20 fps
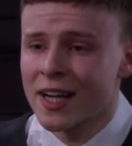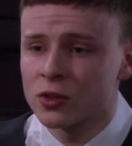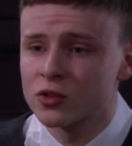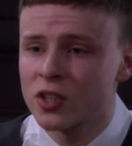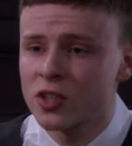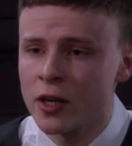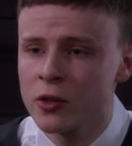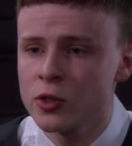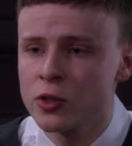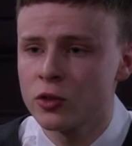and
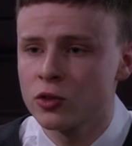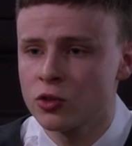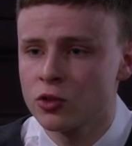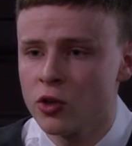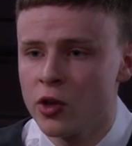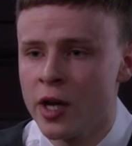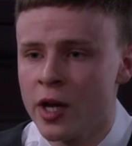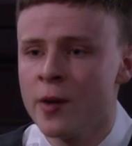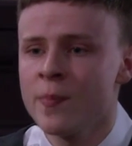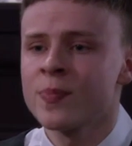I'll tell you
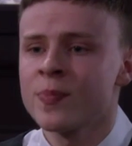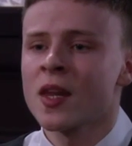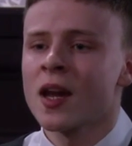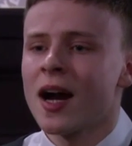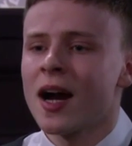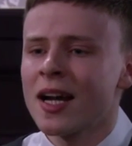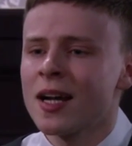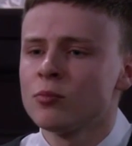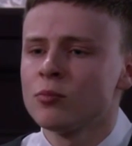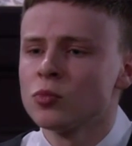straight,
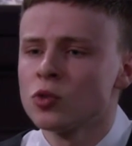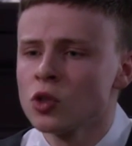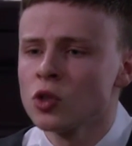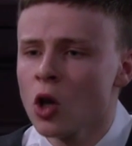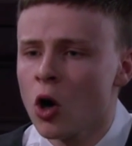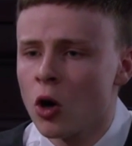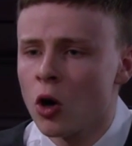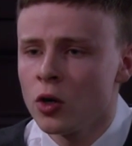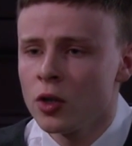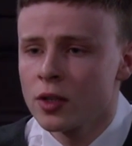I
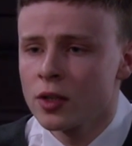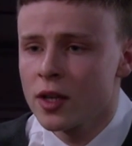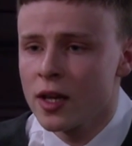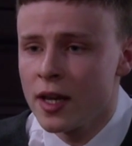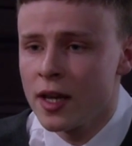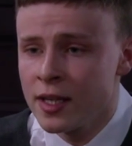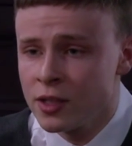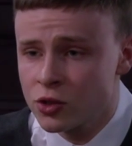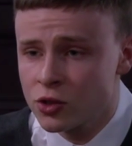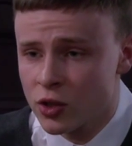am not
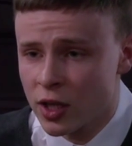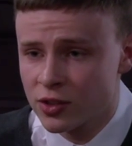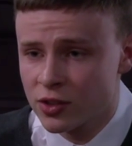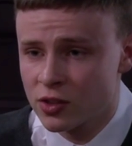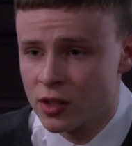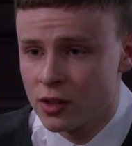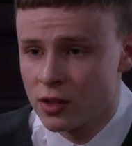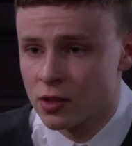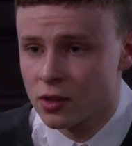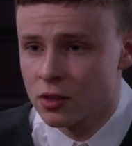
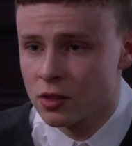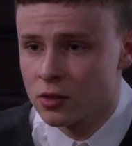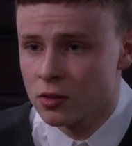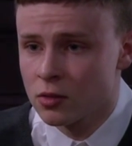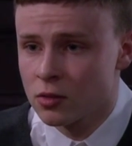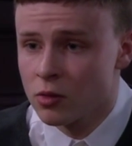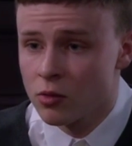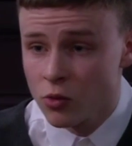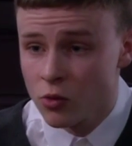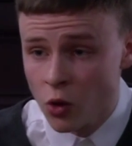interested.
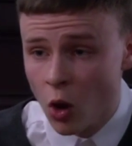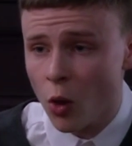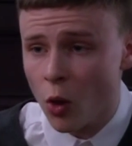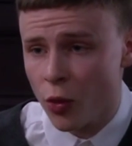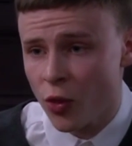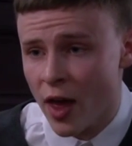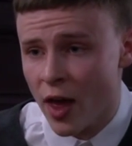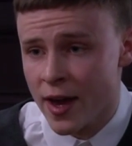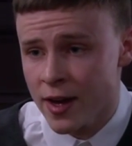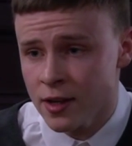
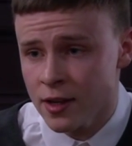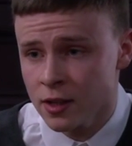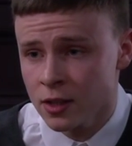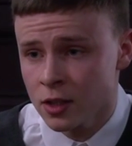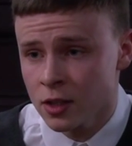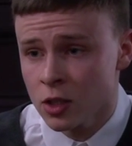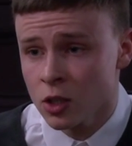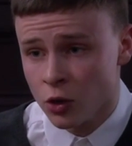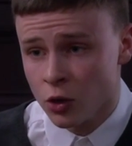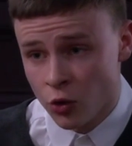Not then,
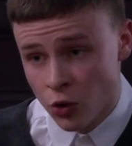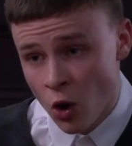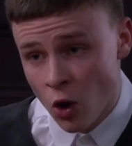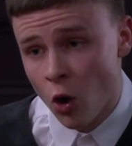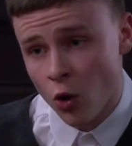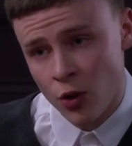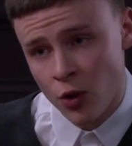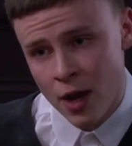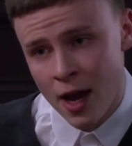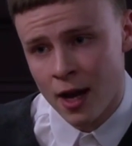
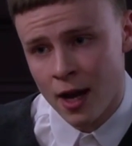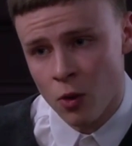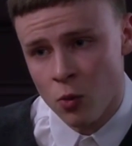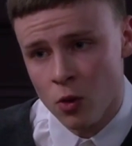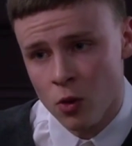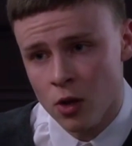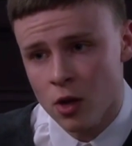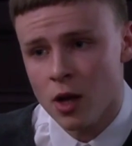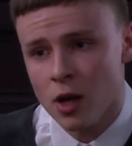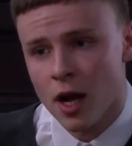not
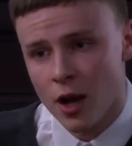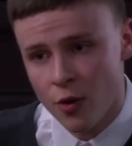now,